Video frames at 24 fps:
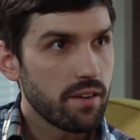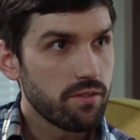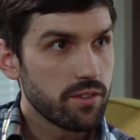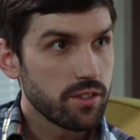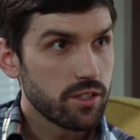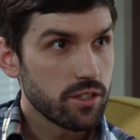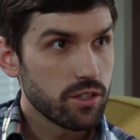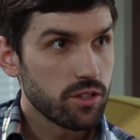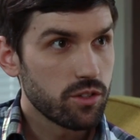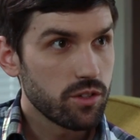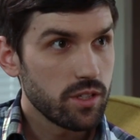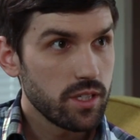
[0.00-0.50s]
have a
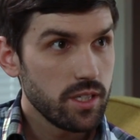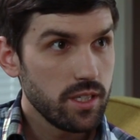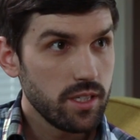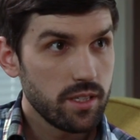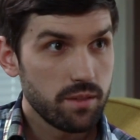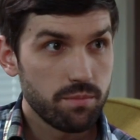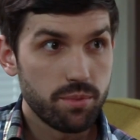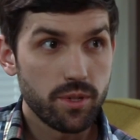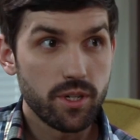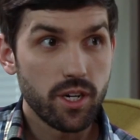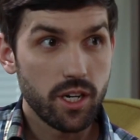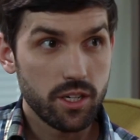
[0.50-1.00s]
degree
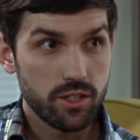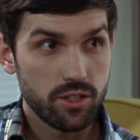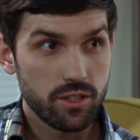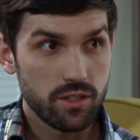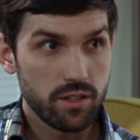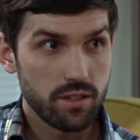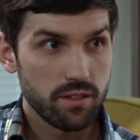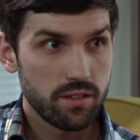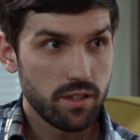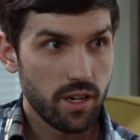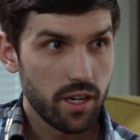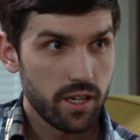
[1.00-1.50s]
in
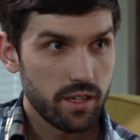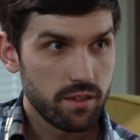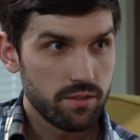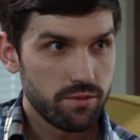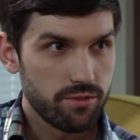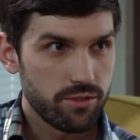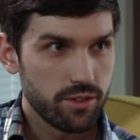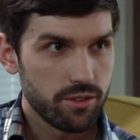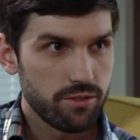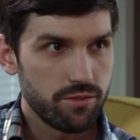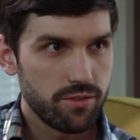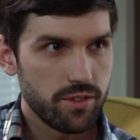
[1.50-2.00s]
production design
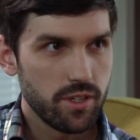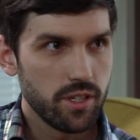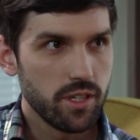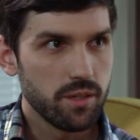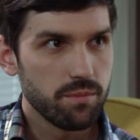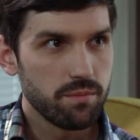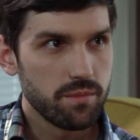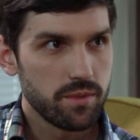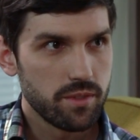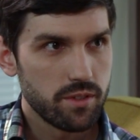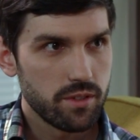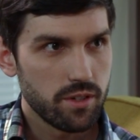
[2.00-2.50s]
for
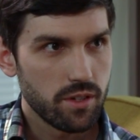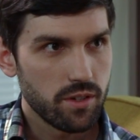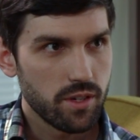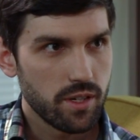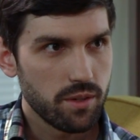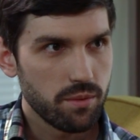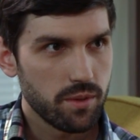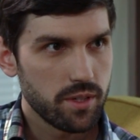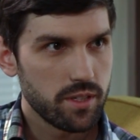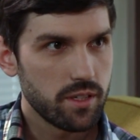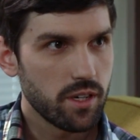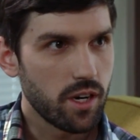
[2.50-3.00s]
film. So
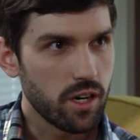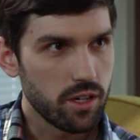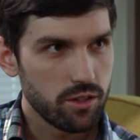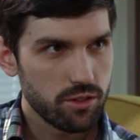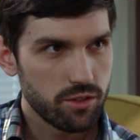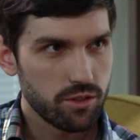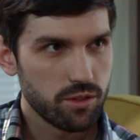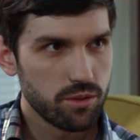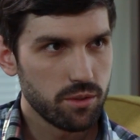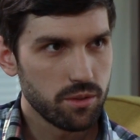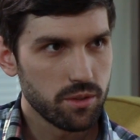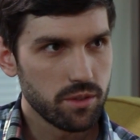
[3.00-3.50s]
I went to art
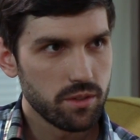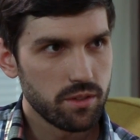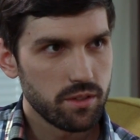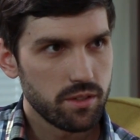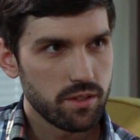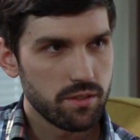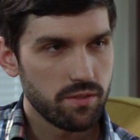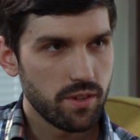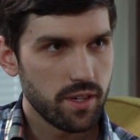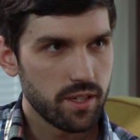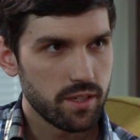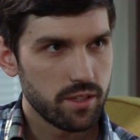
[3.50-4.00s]
school in
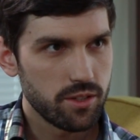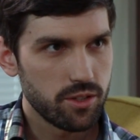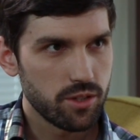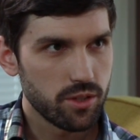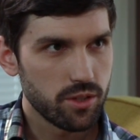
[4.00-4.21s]
Savannah,